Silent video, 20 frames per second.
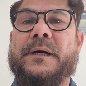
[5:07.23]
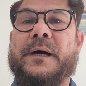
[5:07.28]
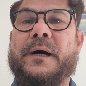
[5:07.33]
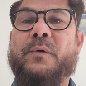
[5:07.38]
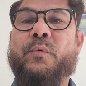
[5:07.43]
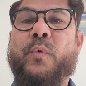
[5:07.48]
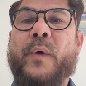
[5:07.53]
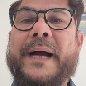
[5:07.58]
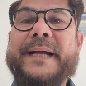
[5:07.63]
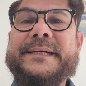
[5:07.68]

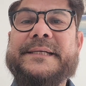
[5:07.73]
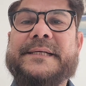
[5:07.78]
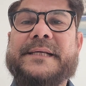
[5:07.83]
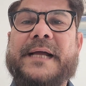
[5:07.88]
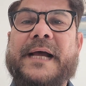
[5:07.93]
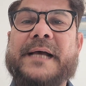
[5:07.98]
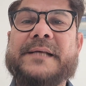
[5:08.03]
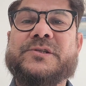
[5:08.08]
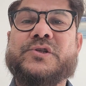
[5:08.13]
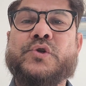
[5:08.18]
A white
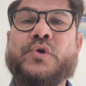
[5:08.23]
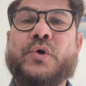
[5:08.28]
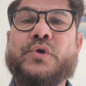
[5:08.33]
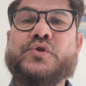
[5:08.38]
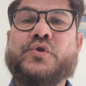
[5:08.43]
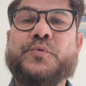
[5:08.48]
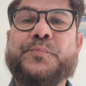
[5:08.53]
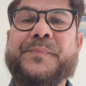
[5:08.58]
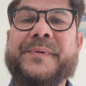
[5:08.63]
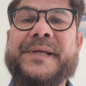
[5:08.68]
has no
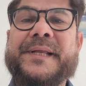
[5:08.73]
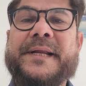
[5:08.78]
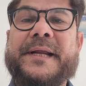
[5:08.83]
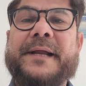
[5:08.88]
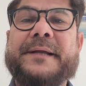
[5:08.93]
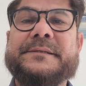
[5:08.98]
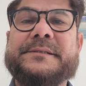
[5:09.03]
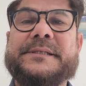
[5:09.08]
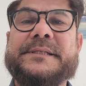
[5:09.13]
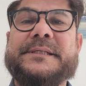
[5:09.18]

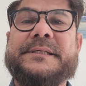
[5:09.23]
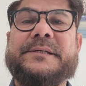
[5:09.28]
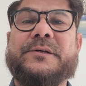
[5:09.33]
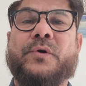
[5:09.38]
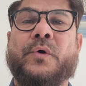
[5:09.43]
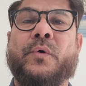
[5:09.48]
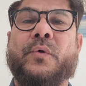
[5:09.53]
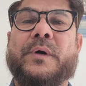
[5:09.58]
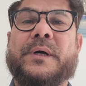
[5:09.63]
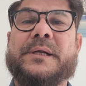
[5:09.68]
superiority
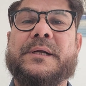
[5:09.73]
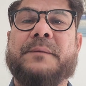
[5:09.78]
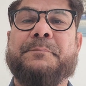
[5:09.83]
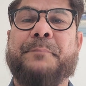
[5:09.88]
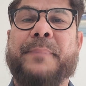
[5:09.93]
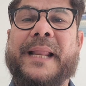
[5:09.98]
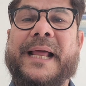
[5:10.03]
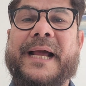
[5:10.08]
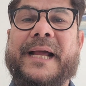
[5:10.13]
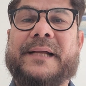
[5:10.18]
over a
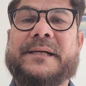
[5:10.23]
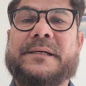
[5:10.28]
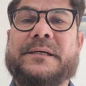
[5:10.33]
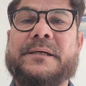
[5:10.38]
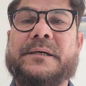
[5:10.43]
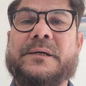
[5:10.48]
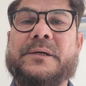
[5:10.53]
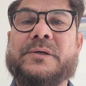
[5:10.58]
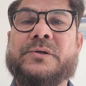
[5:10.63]
black,